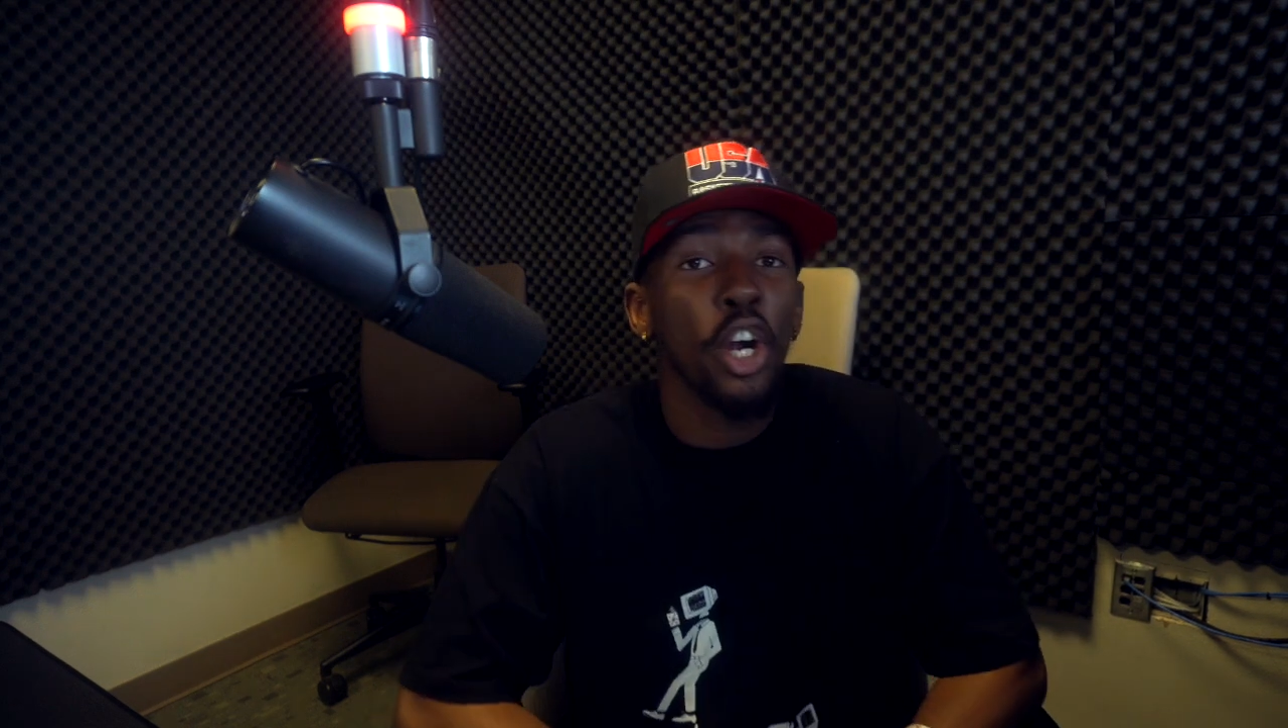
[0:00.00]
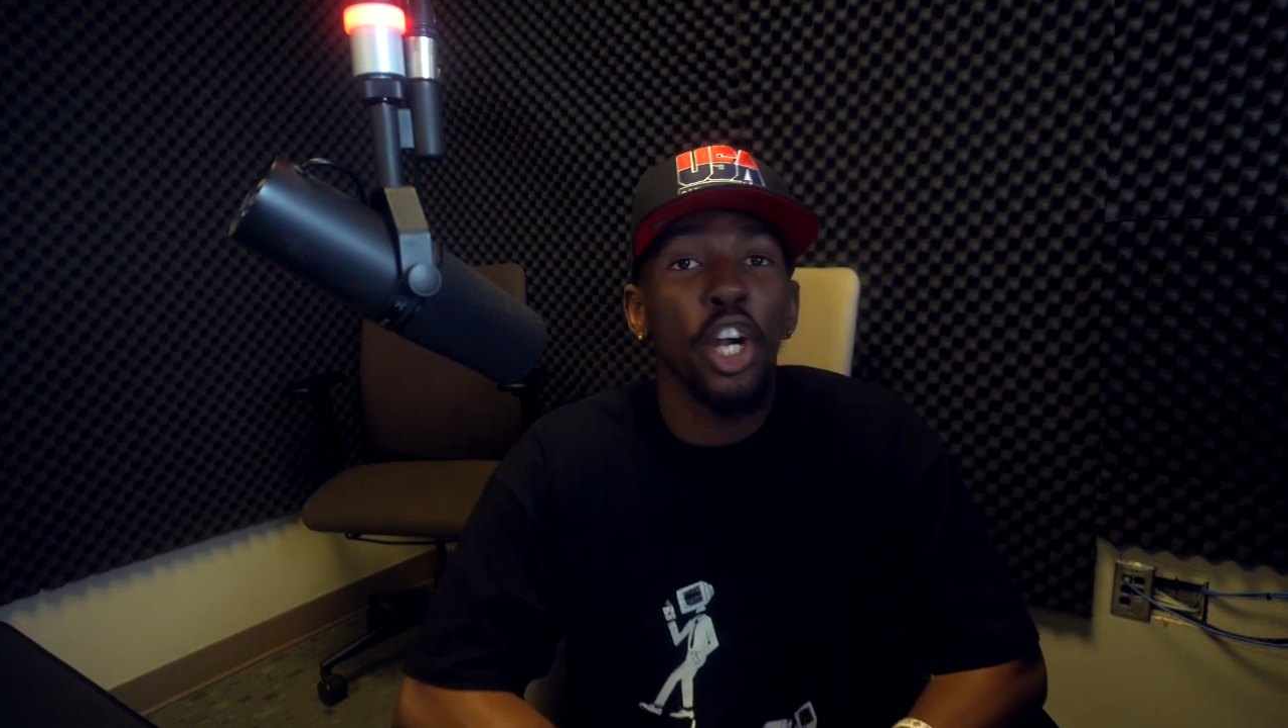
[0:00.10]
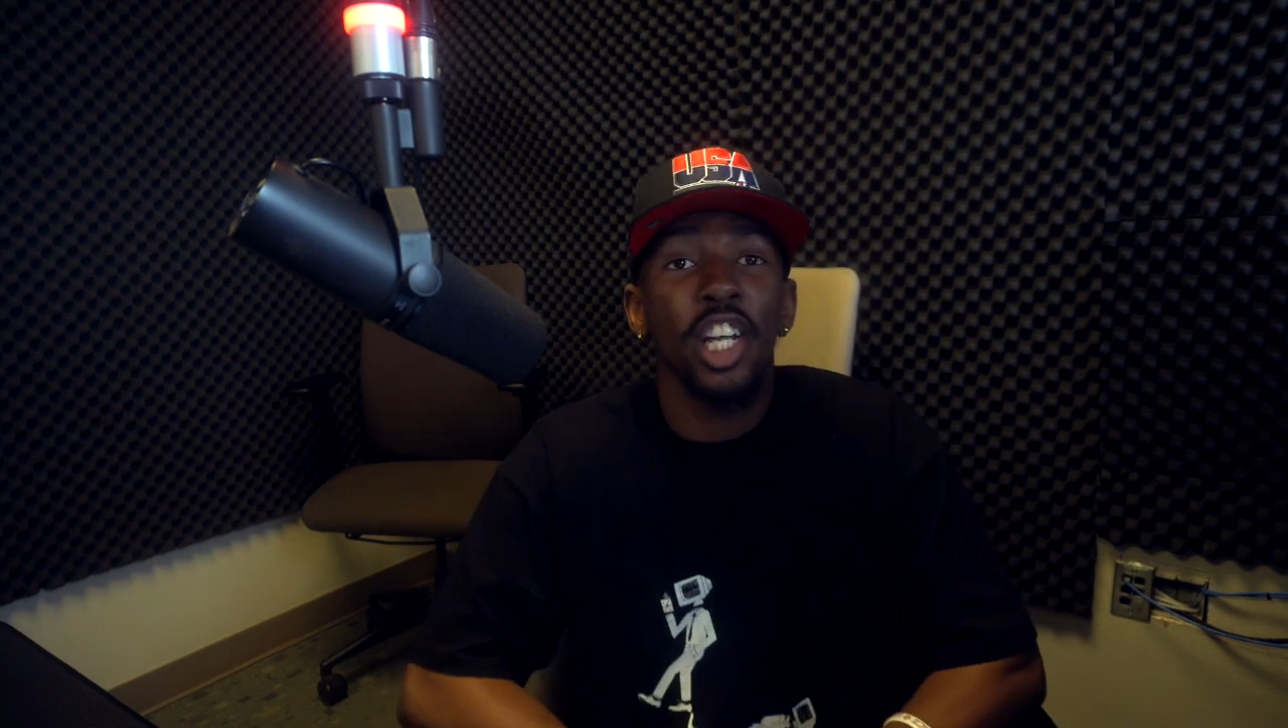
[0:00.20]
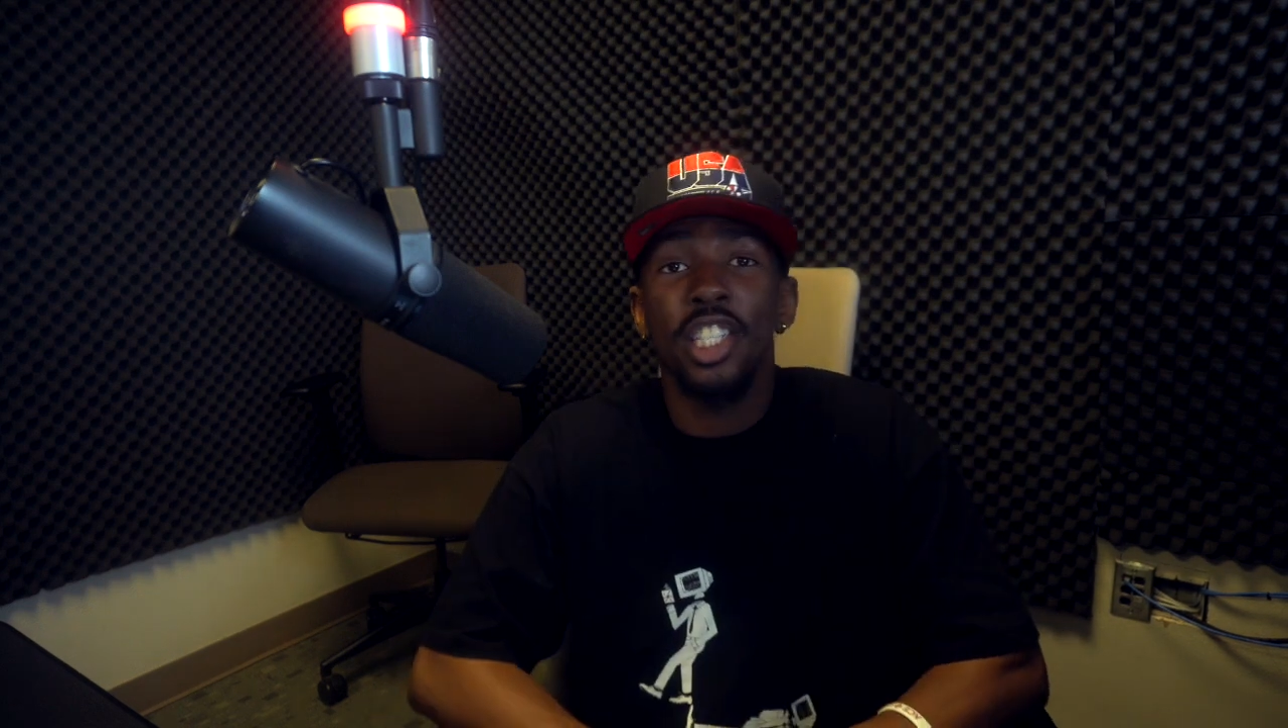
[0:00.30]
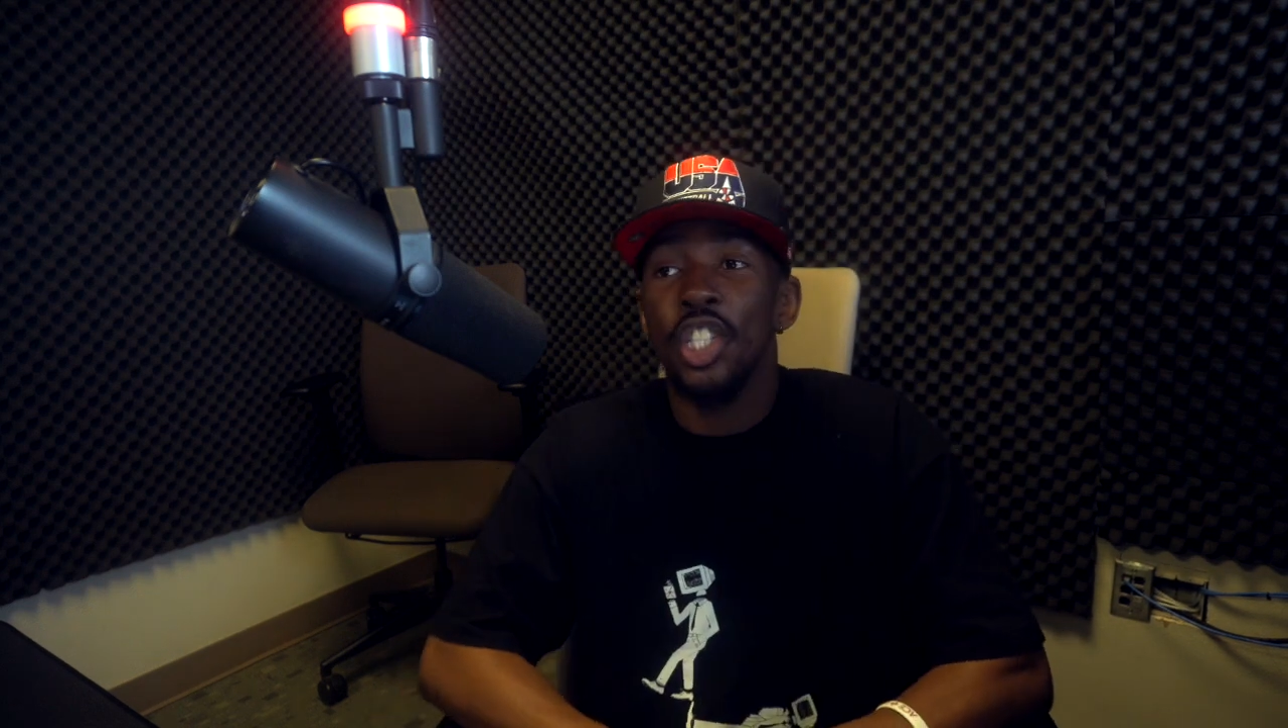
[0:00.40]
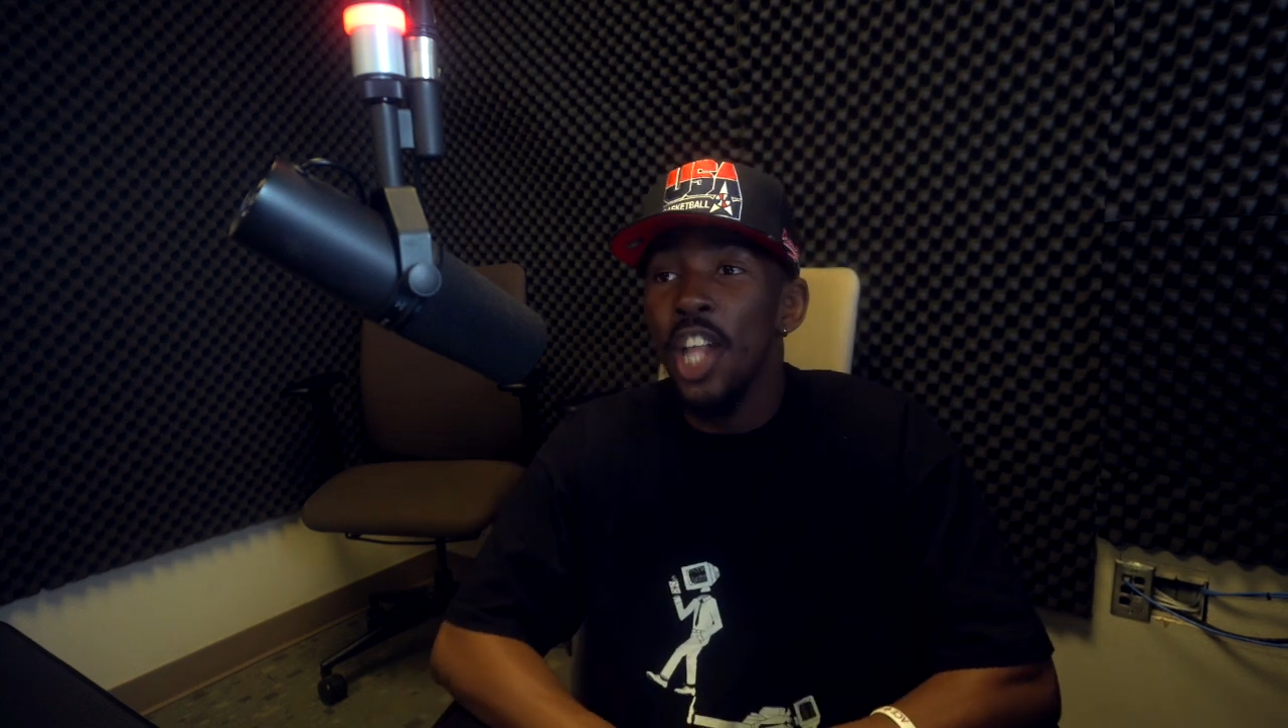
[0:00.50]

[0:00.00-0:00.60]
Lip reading: Curry is